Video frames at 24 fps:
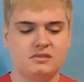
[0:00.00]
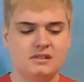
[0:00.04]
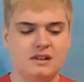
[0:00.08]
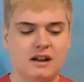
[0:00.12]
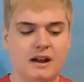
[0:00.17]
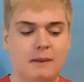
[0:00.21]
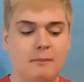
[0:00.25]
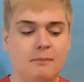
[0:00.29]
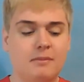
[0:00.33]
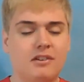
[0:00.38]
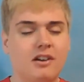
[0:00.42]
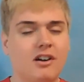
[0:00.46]

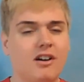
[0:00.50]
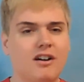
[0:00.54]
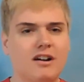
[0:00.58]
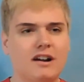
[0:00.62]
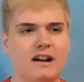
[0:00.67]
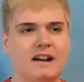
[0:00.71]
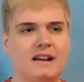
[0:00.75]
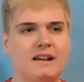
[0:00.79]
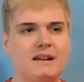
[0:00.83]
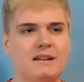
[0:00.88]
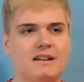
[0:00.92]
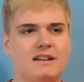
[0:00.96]
I'm
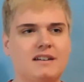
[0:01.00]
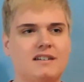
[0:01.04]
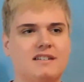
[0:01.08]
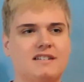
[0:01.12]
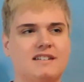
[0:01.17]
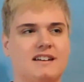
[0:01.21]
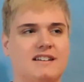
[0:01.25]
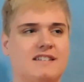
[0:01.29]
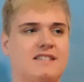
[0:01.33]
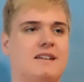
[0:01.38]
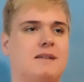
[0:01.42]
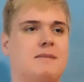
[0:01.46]
sorry.
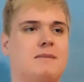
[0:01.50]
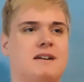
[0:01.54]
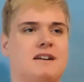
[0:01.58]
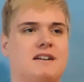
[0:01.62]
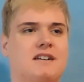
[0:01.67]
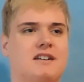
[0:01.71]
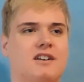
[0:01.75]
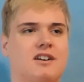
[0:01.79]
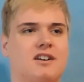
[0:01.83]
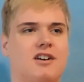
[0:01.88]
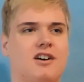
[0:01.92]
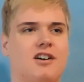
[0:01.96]
Next time you get
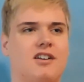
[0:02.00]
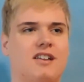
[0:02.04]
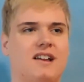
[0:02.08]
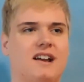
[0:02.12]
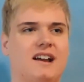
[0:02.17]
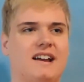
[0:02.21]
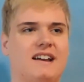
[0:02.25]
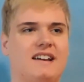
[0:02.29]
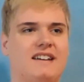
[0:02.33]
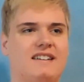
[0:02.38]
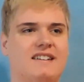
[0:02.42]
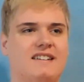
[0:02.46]
your call
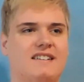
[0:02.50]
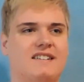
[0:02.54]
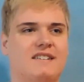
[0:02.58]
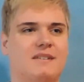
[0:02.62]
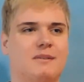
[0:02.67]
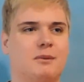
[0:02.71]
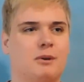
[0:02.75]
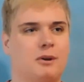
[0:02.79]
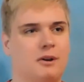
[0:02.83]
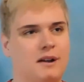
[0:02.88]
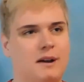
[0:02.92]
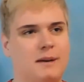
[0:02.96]
light,
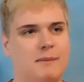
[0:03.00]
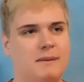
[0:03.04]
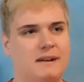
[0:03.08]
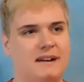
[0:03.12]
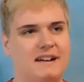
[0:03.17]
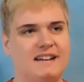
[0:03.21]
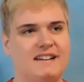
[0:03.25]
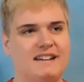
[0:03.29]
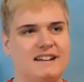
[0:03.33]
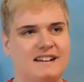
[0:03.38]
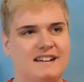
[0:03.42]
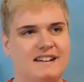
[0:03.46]
we'll come in
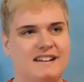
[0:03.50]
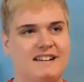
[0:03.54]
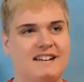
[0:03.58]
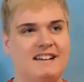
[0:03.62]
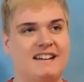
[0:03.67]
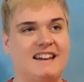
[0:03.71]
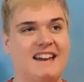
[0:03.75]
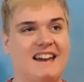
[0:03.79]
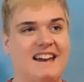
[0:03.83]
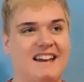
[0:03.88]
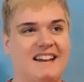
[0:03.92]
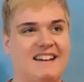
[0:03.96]
and get it
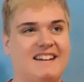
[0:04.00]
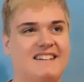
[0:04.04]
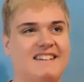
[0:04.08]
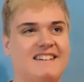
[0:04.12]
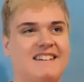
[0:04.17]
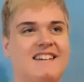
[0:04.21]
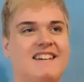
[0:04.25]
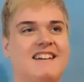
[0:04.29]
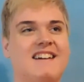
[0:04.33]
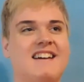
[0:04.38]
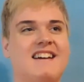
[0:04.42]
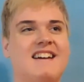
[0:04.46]
again.
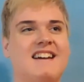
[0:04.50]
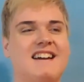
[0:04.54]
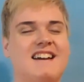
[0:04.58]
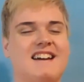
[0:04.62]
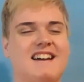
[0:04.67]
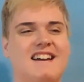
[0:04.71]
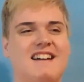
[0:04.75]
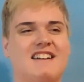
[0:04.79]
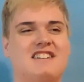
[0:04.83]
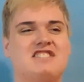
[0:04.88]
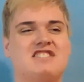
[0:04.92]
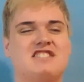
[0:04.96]

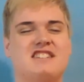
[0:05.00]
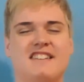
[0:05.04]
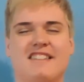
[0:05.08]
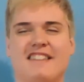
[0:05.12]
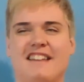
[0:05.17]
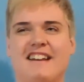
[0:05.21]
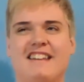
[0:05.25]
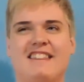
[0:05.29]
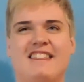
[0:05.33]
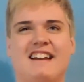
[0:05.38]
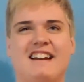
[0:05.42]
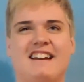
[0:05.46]
And she didn't
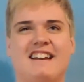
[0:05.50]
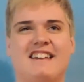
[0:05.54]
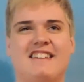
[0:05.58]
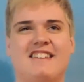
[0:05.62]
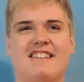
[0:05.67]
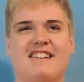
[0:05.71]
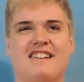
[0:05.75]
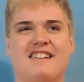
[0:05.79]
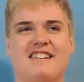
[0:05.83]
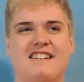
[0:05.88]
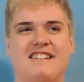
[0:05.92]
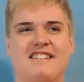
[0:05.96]
like that
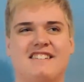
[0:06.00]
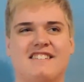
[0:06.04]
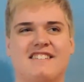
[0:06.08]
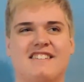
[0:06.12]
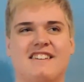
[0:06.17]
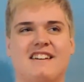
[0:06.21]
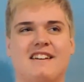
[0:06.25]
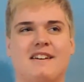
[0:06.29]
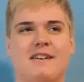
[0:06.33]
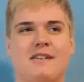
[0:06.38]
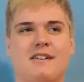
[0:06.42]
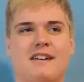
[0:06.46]
either. And I was
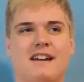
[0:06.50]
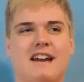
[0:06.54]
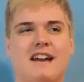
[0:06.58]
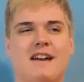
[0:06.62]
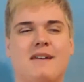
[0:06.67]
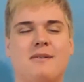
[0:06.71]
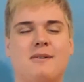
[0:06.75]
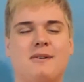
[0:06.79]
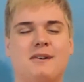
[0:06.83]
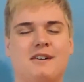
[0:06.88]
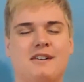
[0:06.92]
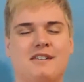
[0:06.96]
like, okay,
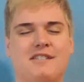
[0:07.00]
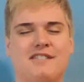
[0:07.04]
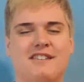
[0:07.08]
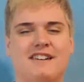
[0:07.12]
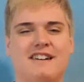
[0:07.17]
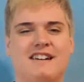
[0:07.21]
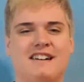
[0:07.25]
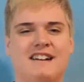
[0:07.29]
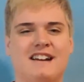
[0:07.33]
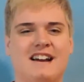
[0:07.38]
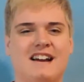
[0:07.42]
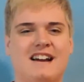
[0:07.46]
well, you have a
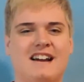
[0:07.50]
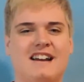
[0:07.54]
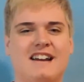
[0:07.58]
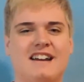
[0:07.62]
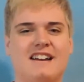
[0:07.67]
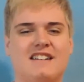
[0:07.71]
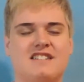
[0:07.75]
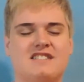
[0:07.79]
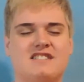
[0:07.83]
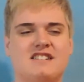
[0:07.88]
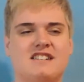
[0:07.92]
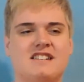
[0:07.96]
good night.
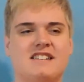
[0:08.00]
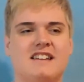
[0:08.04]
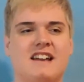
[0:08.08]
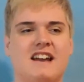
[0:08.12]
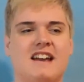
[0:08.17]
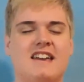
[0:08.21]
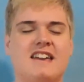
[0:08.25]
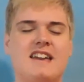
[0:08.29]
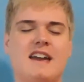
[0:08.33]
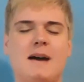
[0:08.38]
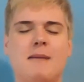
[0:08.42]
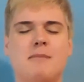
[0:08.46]
And she's
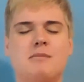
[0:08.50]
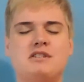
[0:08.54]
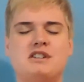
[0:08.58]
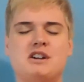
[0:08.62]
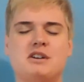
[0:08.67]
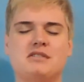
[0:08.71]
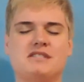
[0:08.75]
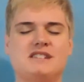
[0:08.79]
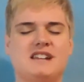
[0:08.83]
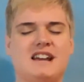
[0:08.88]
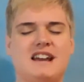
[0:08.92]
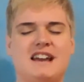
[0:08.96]
like, yep,
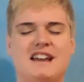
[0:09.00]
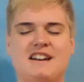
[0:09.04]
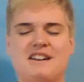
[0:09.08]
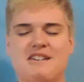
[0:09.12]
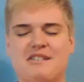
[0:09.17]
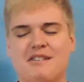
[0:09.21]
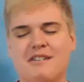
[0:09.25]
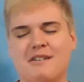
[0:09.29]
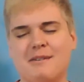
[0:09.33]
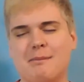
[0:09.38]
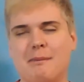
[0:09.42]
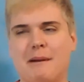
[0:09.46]
don't take any
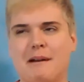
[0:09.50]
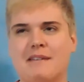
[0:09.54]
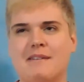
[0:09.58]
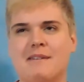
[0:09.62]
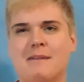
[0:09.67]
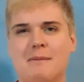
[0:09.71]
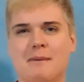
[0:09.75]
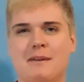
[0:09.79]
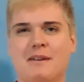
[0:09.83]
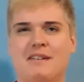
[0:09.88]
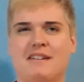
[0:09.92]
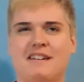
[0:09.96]

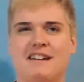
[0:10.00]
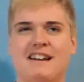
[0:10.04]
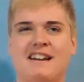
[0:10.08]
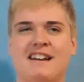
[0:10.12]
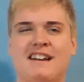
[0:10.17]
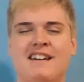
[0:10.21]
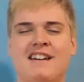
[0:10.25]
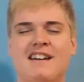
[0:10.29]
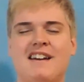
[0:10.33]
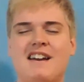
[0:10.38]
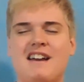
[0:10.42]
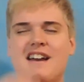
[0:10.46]

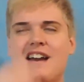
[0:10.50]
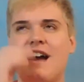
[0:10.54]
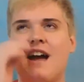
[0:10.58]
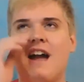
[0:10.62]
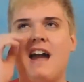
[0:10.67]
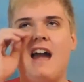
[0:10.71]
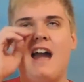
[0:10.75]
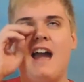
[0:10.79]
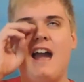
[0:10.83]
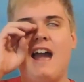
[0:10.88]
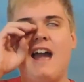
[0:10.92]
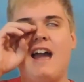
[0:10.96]
responsibility.
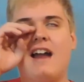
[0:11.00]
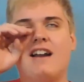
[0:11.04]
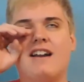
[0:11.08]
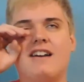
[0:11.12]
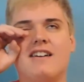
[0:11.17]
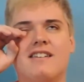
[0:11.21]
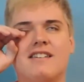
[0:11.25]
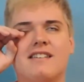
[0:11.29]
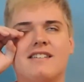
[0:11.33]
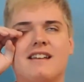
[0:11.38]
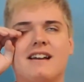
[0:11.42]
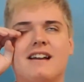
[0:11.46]
And
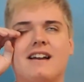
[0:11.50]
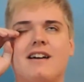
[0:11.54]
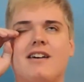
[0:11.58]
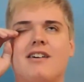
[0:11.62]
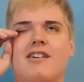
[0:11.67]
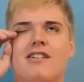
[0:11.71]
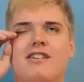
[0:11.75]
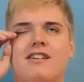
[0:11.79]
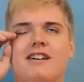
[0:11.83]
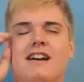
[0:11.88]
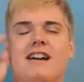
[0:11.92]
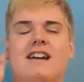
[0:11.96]
I was like,
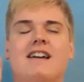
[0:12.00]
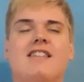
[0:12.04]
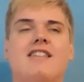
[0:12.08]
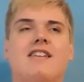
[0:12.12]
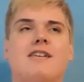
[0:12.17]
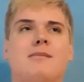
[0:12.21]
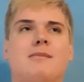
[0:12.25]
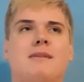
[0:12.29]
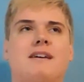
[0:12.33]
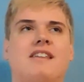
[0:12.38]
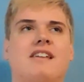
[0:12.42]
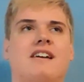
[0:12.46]
oh, okay,
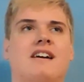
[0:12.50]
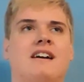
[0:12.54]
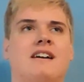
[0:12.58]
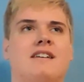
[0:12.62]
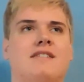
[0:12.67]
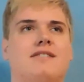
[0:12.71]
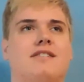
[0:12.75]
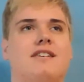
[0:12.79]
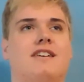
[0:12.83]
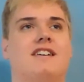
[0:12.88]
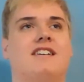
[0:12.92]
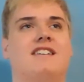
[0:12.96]
love my life.